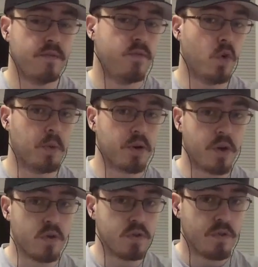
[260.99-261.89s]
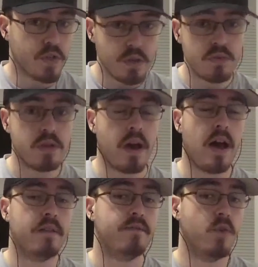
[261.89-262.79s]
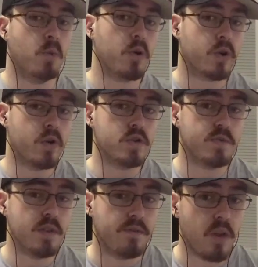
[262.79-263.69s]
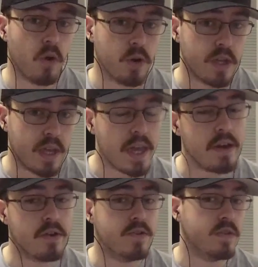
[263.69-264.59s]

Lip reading: Former coach for Utah, former coach for the Florida Gators,